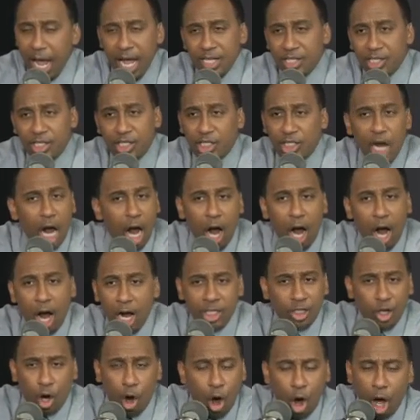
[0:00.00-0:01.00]
And
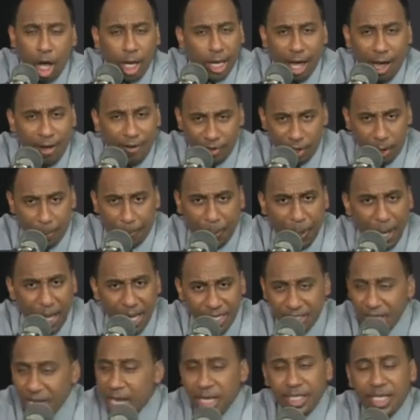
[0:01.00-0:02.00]
stars all over the
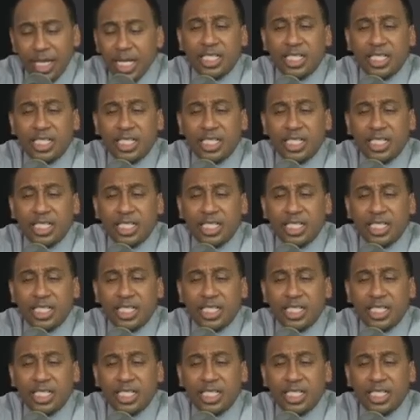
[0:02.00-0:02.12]
place.